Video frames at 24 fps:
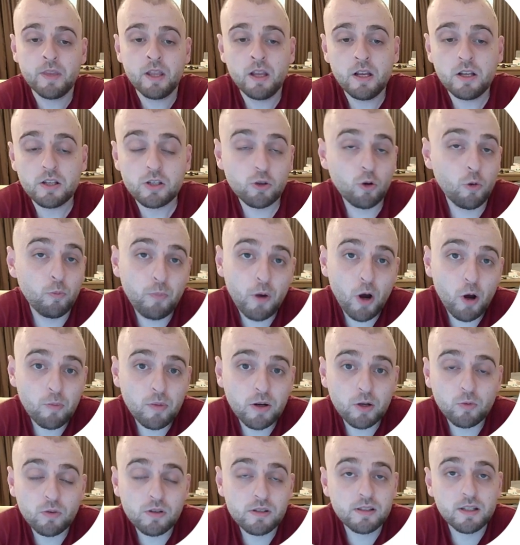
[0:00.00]
So Palmer
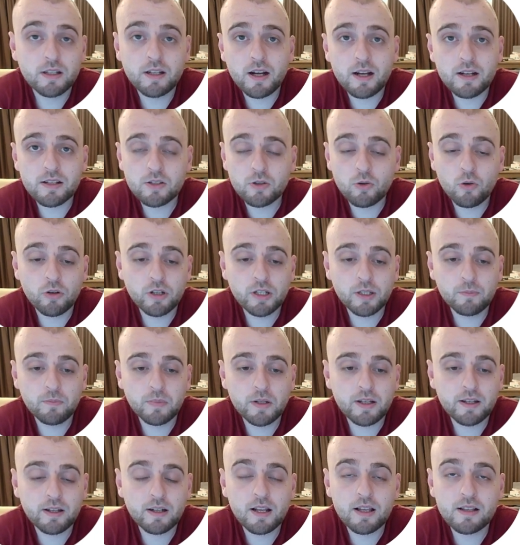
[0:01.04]
was the highest scoring player
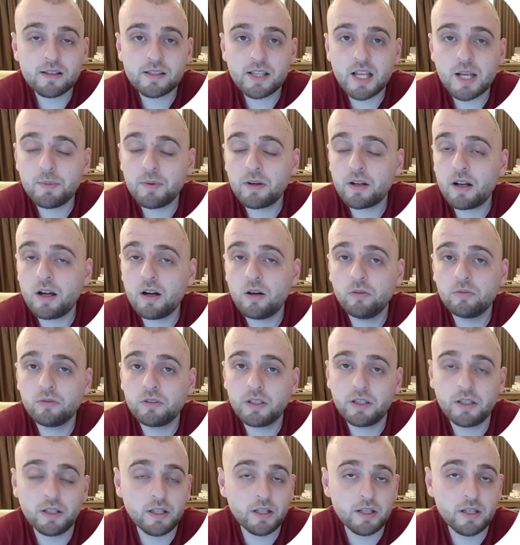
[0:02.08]
last time around.
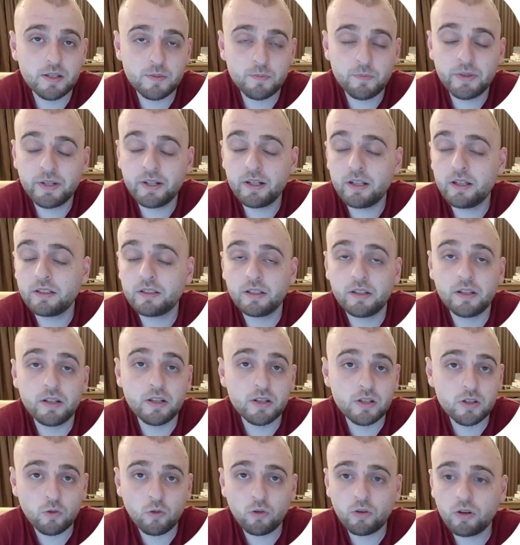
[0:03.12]
He is brilliant. He's
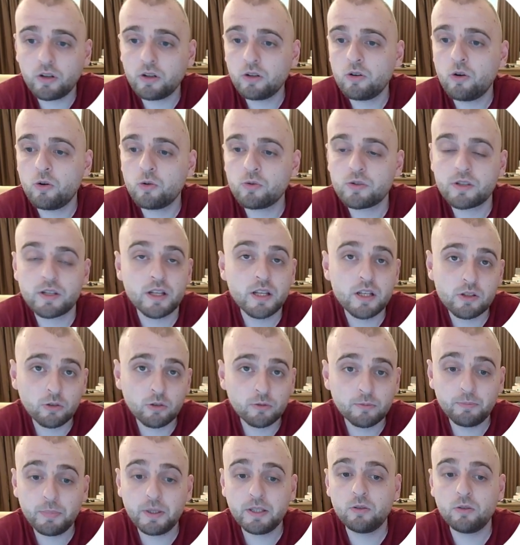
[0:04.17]
scoring goals. He's on
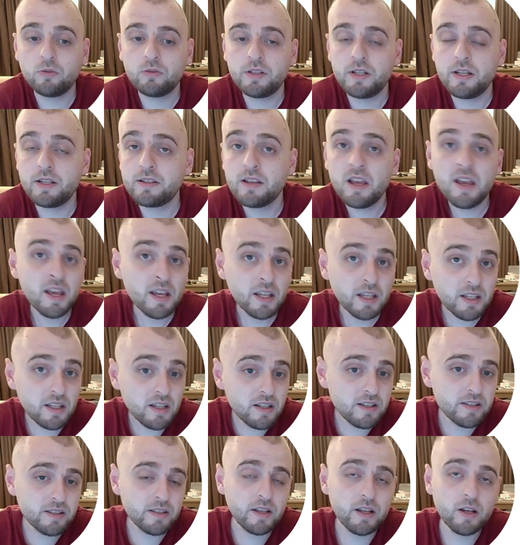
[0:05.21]
penalties. He's
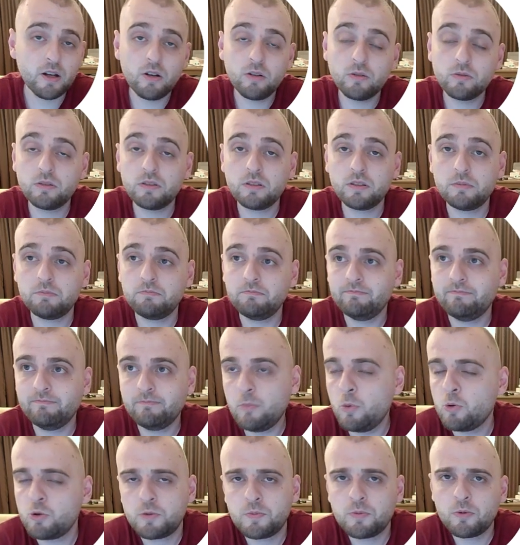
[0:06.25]
nailed.
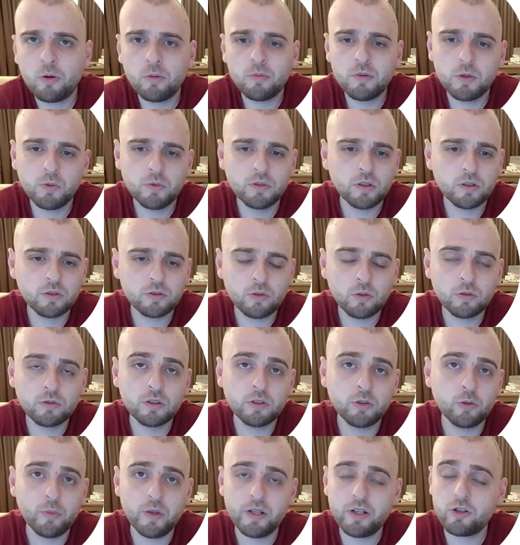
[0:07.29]
Most probably we don't know the new
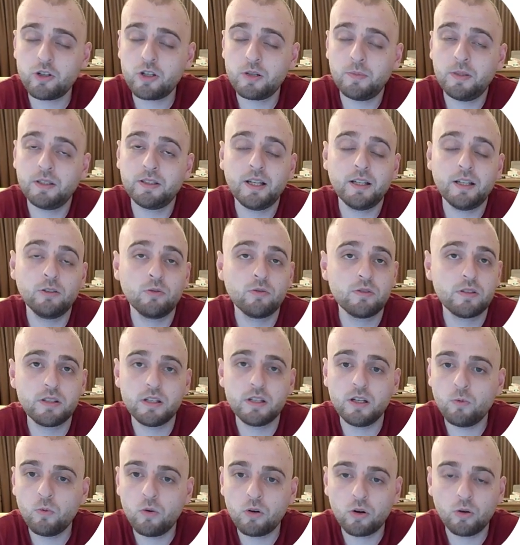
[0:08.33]
manager, but I don't see a
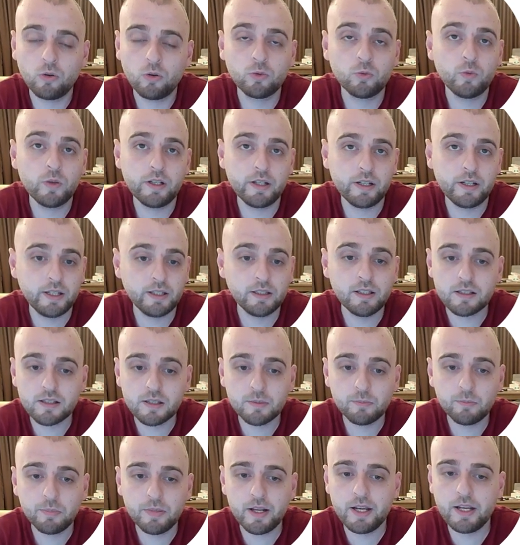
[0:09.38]
world where he doesn't
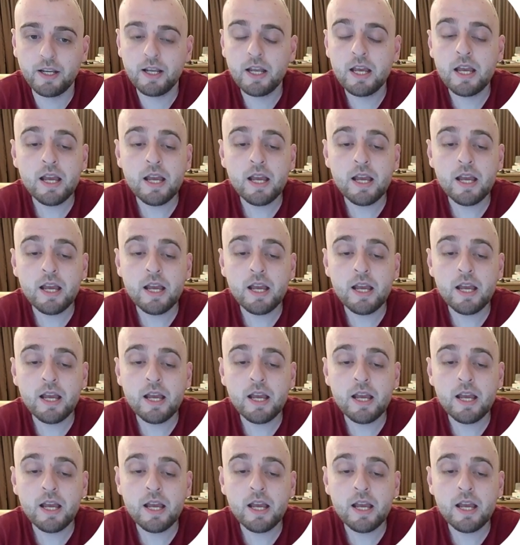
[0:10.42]
play.